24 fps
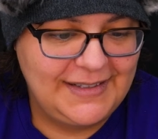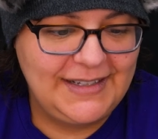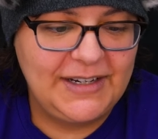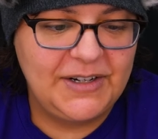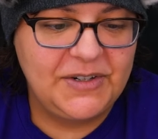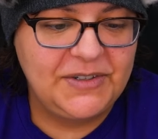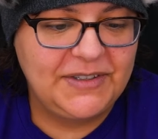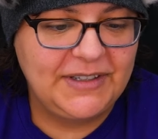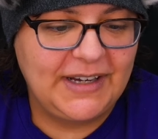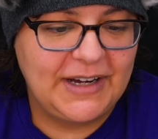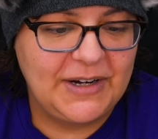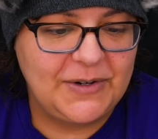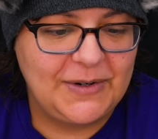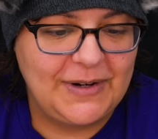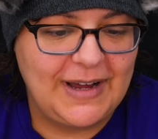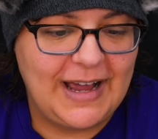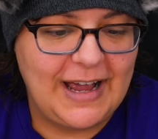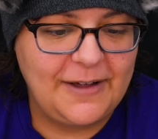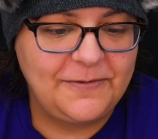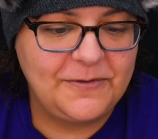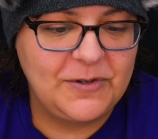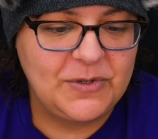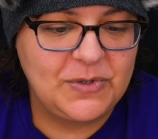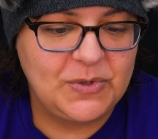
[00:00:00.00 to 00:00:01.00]
Dear Diary,
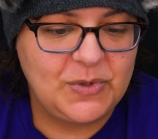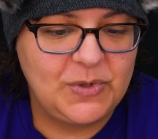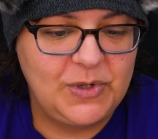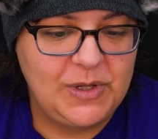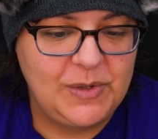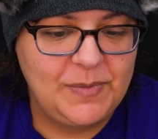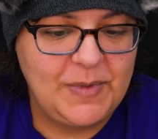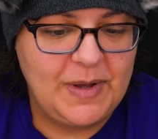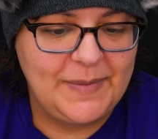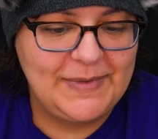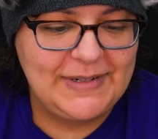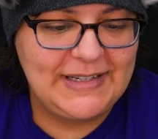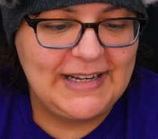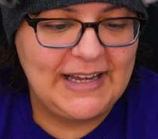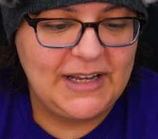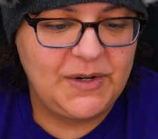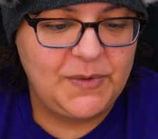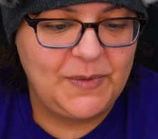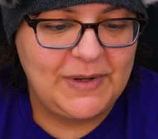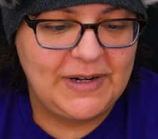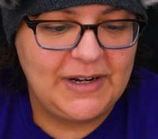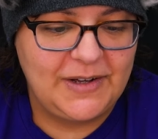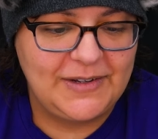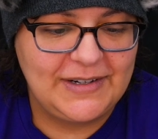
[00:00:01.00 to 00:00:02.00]
after school, mom and dad
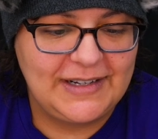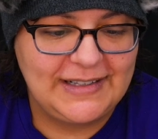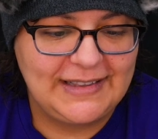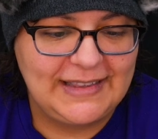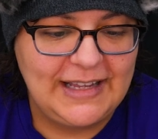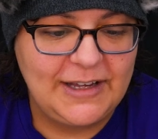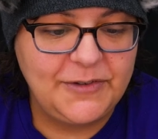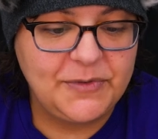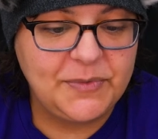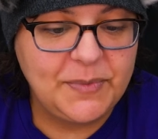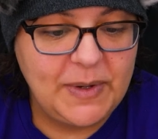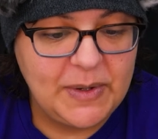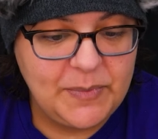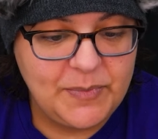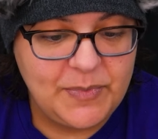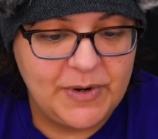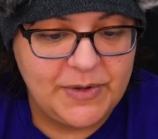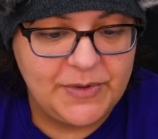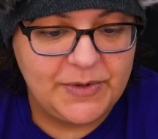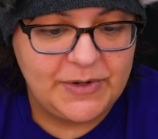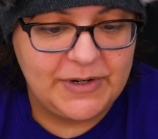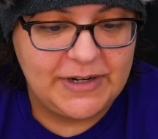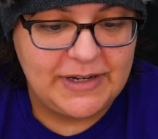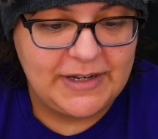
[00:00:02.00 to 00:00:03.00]
went out and left my
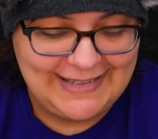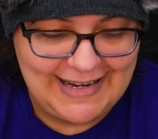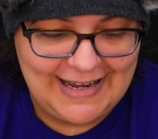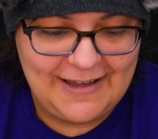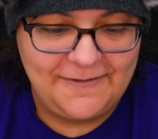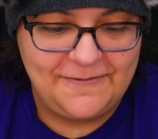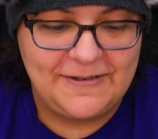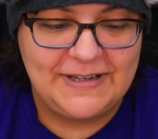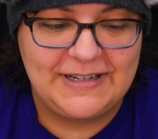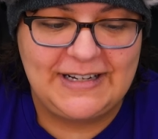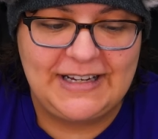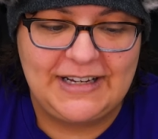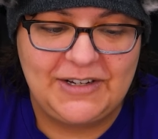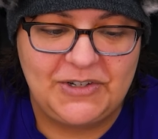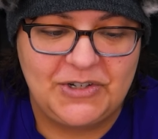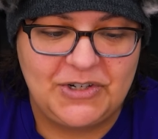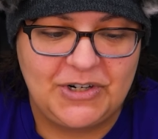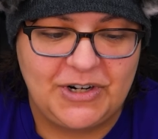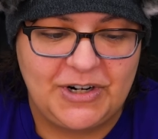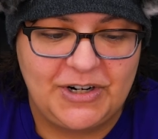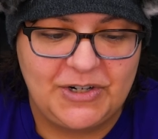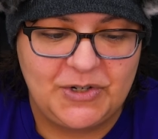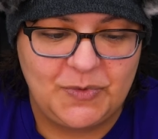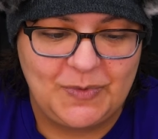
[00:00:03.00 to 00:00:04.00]
brother David in
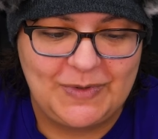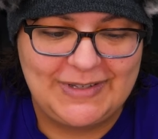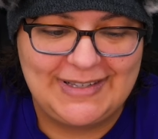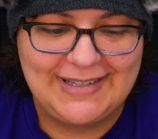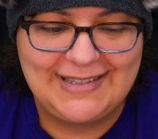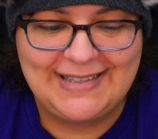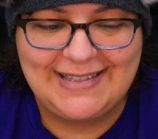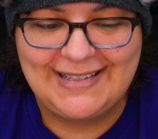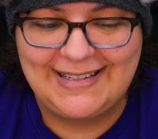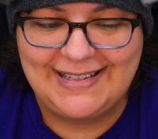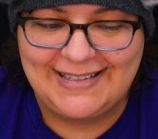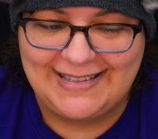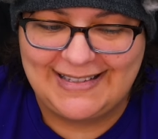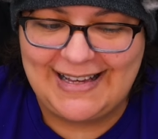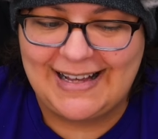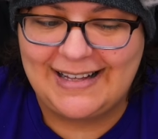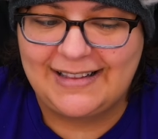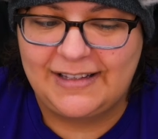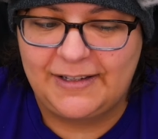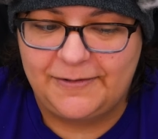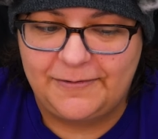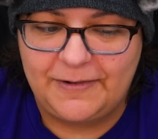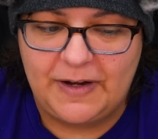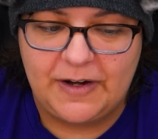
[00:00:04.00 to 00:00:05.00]
charge, which isn't
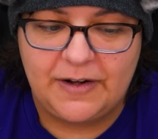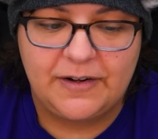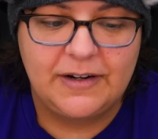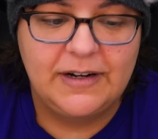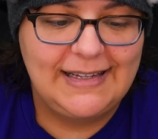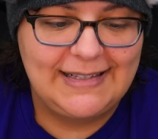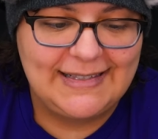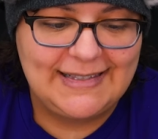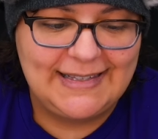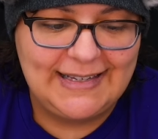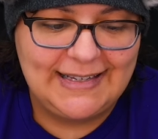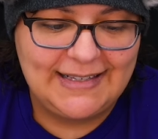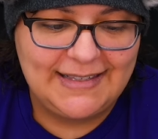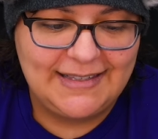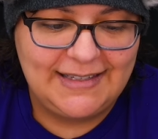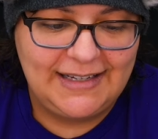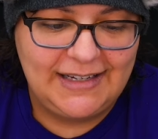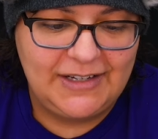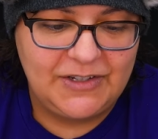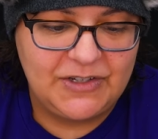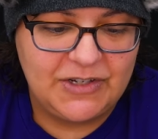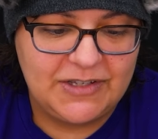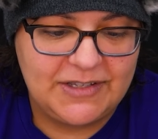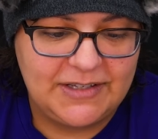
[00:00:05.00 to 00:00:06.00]
exactly fair. He's
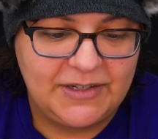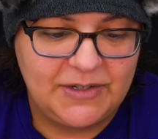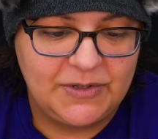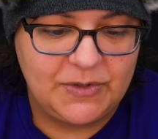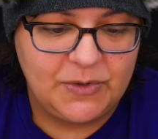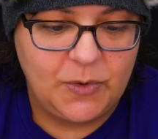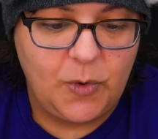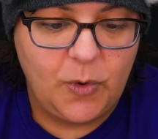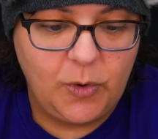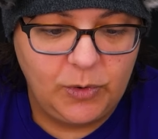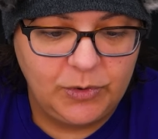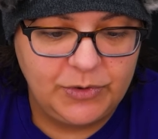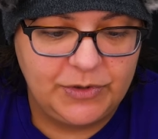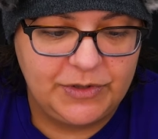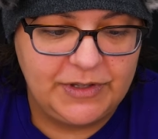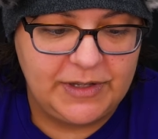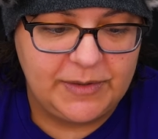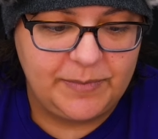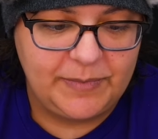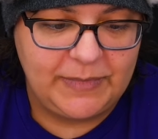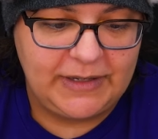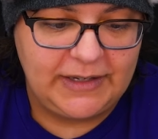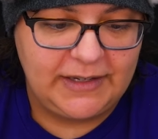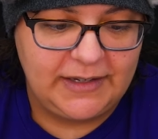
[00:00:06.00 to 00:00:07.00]
sixteen, just a year older
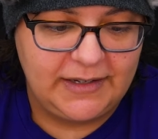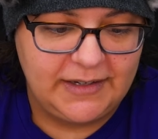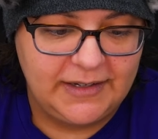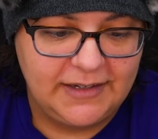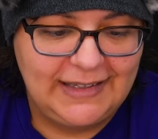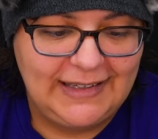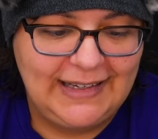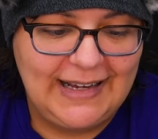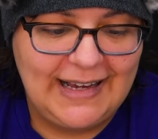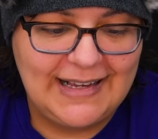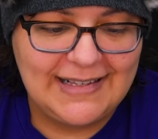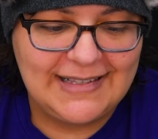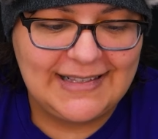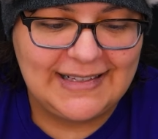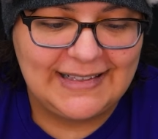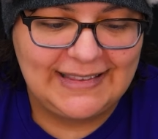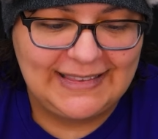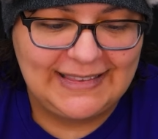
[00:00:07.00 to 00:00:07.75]
than me. He has